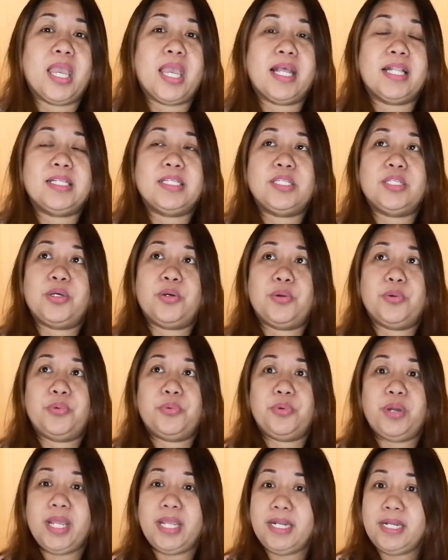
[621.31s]
And so
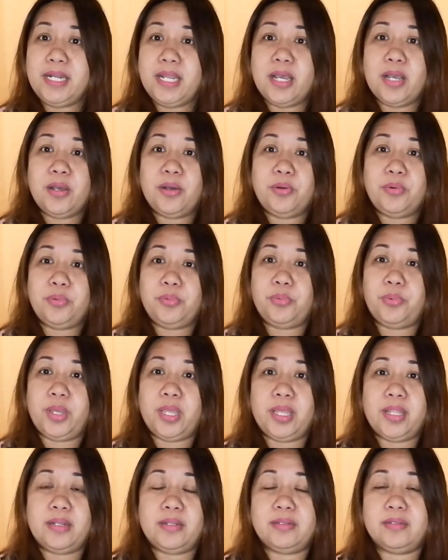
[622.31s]
right now,
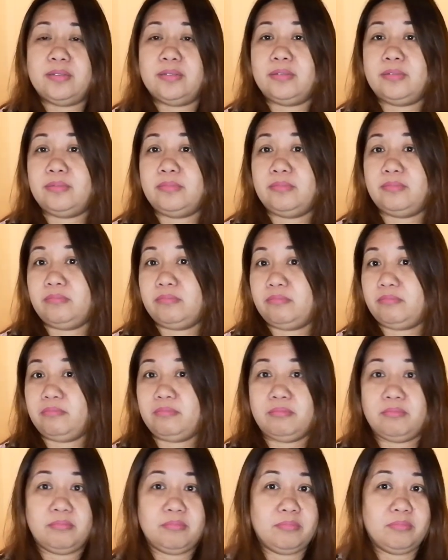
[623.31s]
when
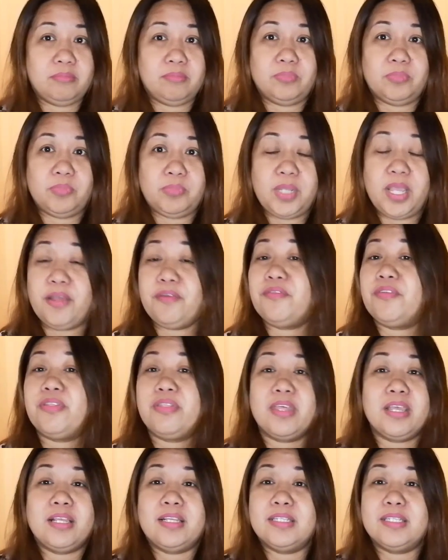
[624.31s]

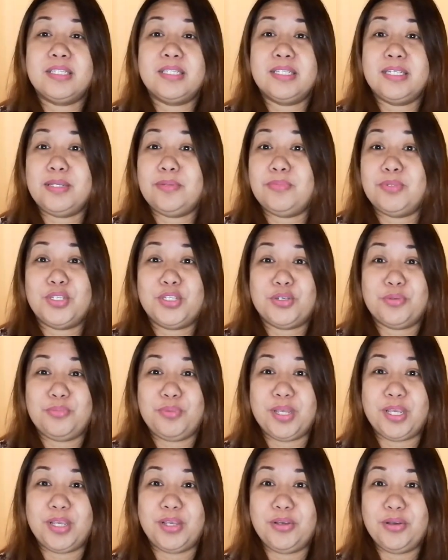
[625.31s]
everything seems to
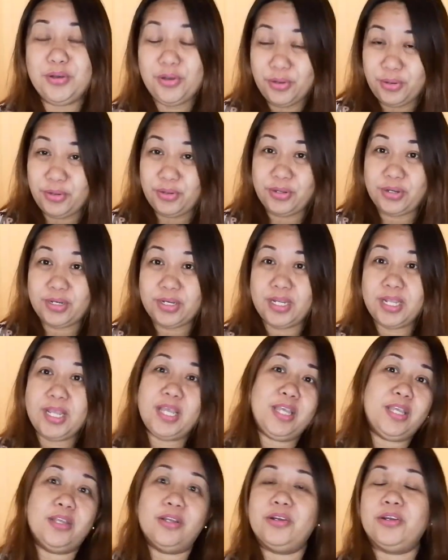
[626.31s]
be good,
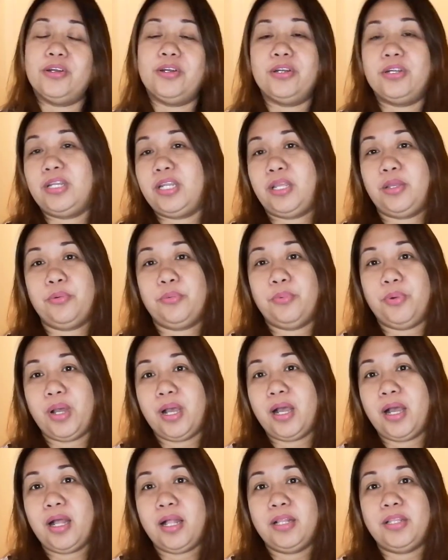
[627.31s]
you're earning
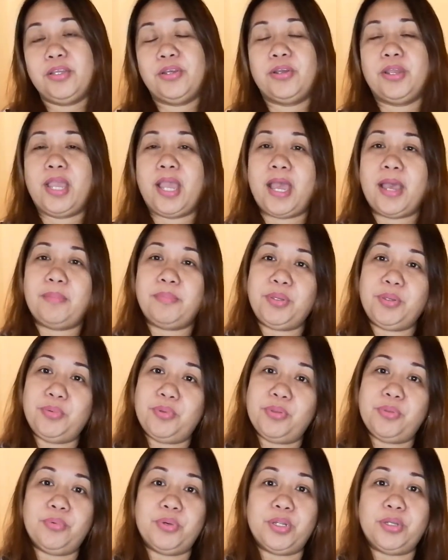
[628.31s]
well, you're happy
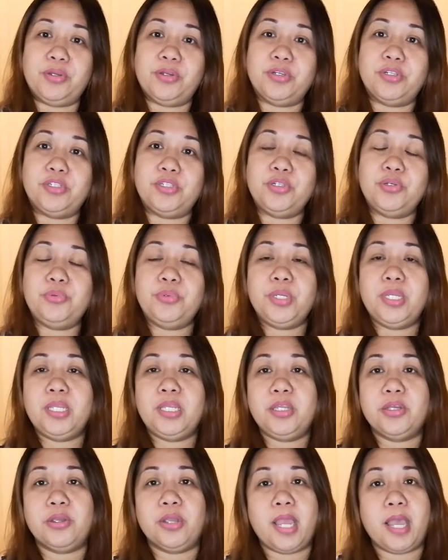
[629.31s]
with what you're
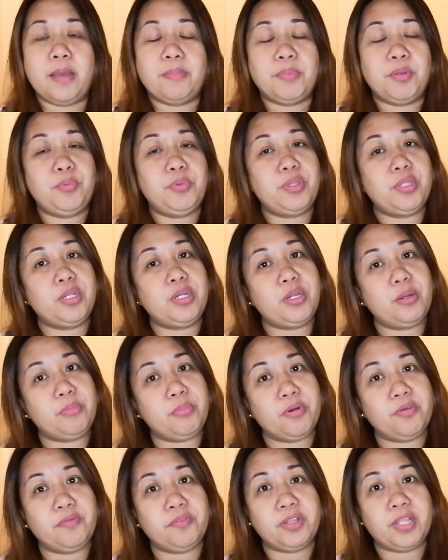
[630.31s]
doing, you're happy with the
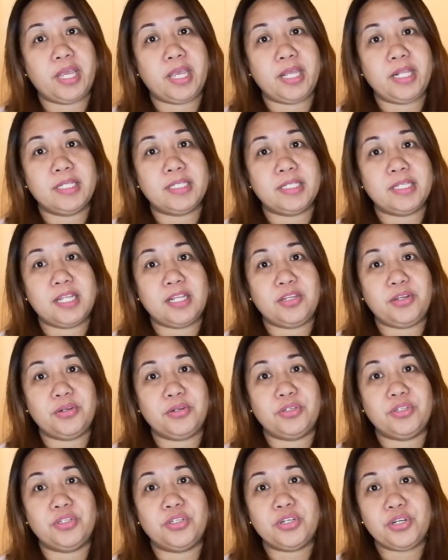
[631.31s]
number of clients that
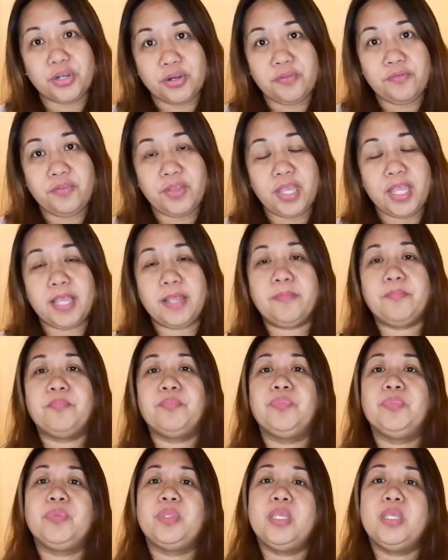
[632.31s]
you're serving,